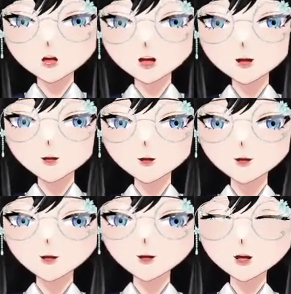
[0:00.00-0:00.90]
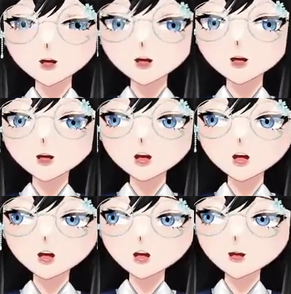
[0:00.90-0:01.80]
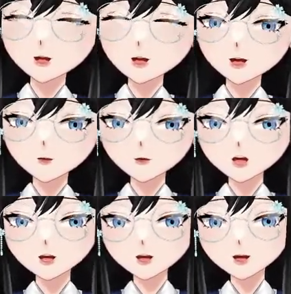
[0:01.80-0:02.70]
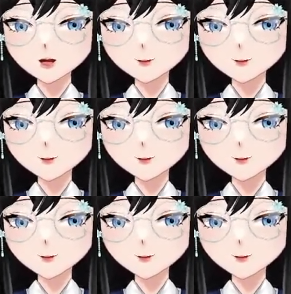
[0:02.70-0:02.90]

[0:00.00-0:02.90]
alterations in DNA accessibility,